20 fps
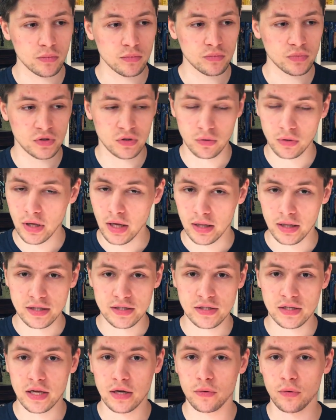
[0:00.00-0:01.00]
So yeah,
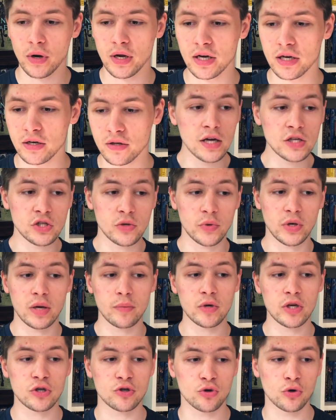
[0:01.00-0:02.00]
let's get right into it. So
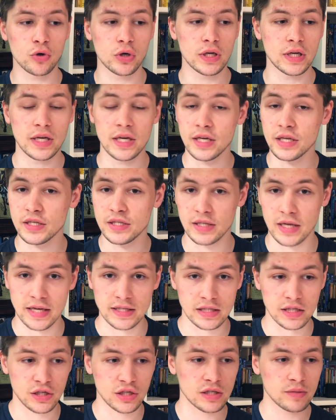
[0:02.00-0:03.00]
Becoming a Druid is,
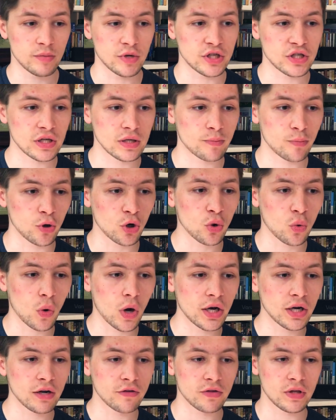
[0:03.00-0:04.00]
as I just mentioned, book
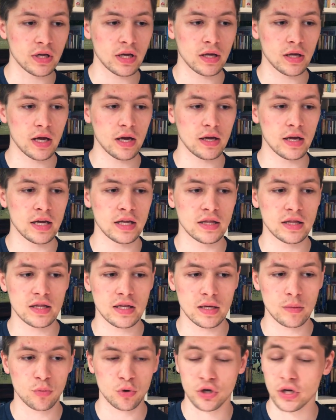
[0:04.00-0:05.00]
one in
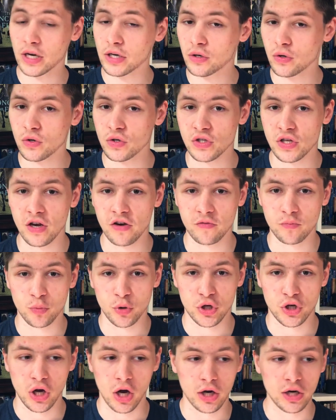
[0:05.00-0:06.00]
the Protectors of
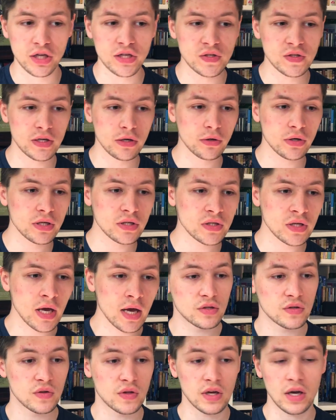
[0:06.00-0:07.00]
Pretanni series.
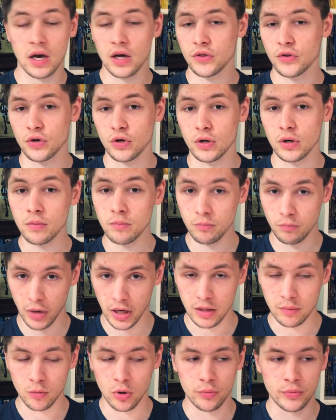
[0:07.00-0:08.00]
The author,
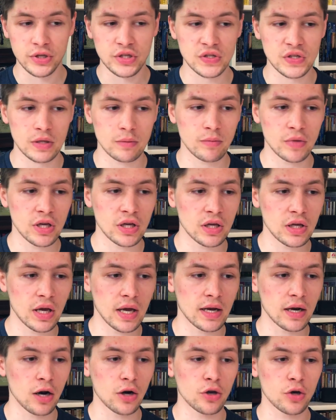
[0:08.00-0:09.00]
Mike Mollman, sent me
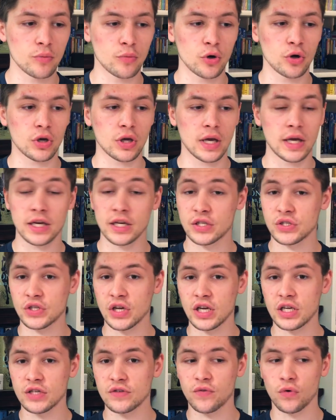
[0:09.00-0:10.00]
an audiobook in
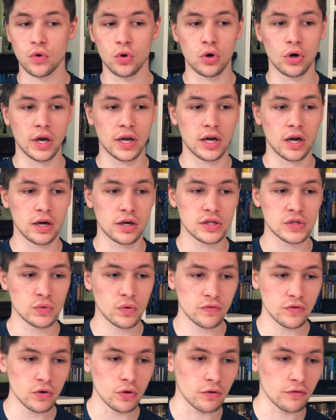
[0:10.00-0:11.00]
exchange for an honest
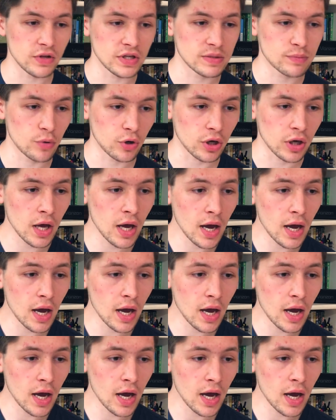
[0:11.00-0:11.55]
review of this book.